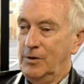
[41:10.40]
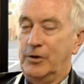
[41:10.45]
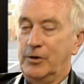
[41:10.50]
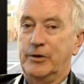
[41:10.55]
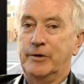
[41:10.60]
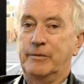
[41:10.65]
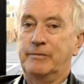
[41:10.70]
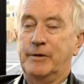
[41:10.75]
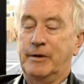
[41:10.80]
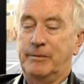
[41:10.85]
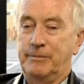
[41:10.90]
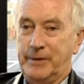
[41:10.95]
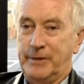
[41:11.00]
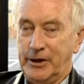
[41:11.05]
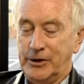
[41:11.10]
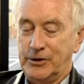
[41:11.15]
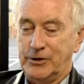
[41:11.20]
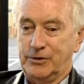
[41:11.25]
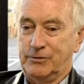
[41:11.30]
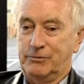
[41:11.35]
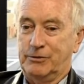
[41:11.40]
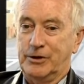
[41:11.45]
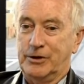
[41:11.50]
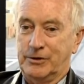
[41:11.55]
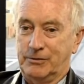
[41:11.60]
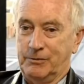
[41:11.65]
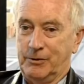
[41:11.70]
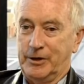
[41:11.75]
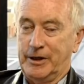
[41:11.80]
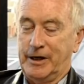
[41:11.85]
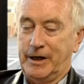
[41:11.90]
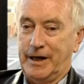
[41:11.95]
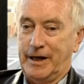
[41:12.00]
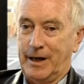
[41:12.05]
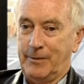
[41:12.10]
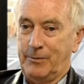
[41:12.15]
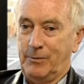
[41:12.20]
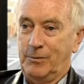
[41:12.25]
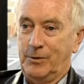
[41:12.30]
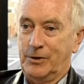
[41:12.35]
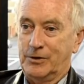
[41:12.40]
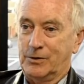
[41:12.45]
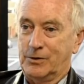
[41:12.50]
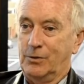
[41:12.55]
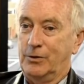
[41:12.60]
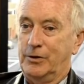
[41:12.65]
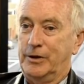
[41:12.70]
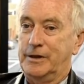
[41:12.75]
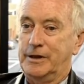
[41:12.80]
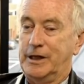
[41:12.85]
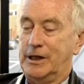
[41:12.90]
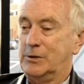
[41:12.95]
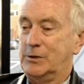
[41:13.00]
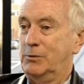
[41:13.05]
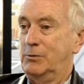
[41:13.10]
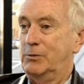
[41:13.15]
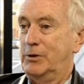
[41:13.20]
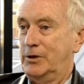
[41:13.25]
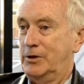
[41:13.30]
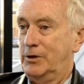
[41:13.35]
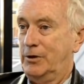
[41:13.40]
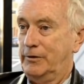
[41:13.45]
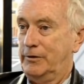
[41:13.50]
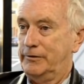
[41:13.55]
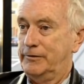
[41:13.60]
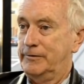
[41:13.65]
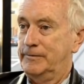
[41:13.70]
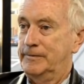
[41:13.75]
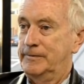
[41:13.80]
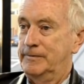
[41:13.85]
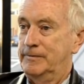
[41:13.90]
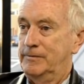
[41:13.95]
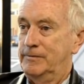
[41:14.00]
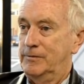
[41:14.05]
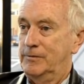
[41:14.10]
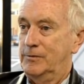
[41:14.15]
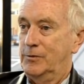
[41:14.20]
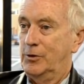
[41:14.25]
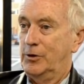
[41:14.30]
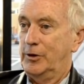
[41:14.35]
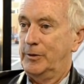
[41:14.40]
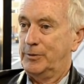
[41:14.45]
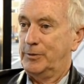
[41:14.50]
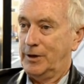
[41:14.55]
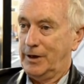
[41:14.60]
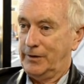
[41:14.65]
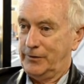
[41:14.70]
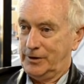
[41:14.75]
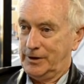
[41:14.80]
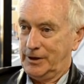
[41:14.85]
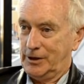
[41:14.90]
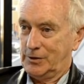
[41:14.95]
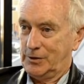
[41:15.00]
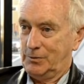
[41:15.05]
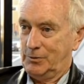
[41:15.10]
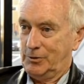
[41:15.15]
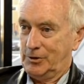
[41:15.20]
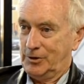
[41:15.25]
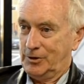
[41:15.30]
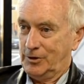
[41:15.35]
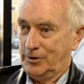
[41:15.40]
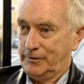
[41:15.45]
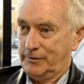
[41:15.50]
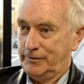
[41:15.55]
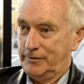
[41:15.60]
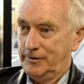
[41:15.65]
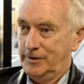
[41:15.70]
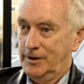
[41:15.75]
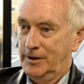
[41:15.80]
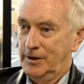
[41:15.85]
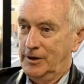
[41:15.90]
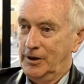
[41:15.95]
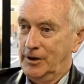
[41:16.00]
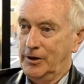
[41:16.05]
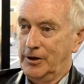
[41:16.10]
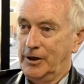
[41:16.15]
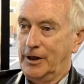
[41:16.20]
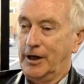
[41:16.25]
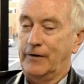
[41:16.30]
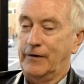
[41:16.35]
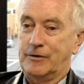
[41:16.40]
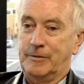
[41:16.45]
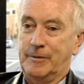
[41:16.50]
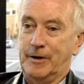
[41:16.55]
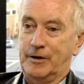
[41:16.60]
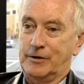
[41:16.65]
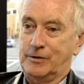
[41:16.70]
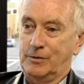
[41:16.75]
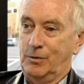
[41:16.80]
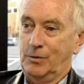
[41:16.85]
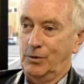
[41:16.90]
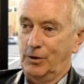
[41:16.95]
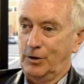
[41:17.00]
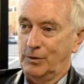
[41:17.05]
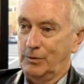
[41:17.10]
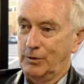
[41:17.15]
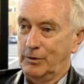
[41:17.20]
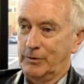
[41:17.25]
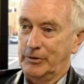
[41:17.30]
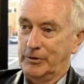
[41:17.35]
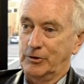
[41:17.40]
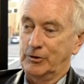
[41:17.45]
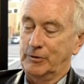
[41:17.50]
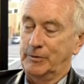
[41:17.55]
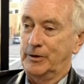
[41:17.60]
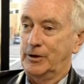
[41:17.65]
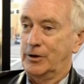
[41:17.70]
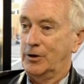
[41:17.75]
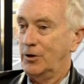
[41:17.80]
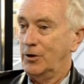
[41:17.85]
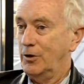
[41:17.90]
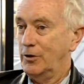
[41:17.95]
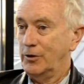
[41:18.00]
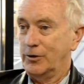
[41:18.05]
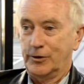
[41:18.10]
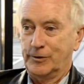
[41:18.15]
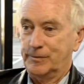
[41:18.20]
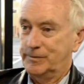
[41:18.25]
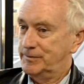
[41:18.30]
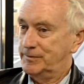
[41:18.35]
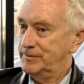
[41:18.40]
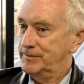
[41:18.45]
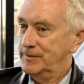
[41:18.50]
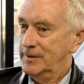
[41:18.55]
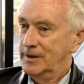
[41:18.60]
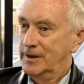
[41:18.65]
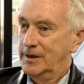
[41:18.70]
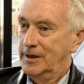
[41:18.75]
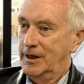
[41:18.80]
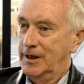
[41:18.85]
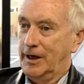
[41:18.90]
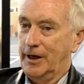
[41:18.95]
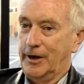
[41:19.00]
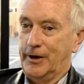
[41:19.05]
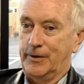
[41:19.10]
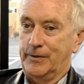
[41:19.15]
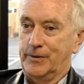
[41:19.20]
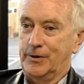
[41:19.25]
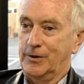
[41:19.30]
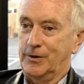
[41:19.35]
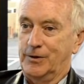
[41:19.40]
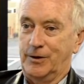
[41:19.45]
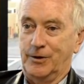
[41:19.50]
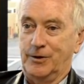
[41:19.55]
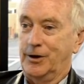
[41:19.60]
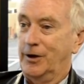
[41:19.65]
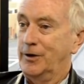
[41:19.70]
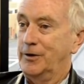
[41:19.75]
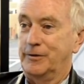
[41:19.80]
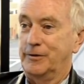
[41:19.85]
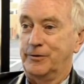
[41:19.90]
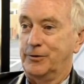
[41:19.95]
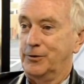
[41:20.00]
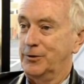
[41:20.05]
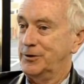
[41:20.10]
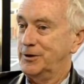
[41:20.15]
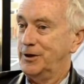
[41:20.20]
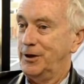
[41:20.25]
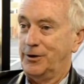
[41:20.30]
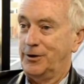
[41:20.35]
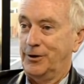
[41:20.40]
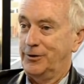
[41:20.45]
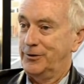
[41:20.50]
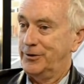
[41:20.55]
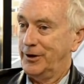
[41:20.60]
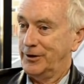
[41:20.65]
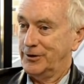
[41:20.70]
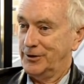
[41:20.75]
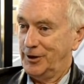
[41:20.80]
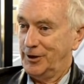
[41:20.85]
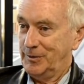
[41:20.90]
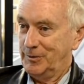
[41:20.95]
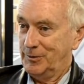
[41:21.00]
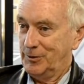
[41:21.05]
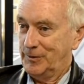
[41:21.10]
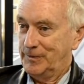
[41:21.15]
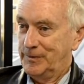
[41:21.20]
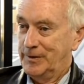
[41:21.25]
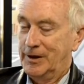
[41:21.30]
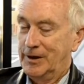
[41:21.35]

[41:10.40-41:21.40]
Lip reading: Well, a major reason why that happened was all their debts were written off. All their private debts were written off. In the aftermath to a world war where you're being conquered, you don't enforce debt contracts anymore.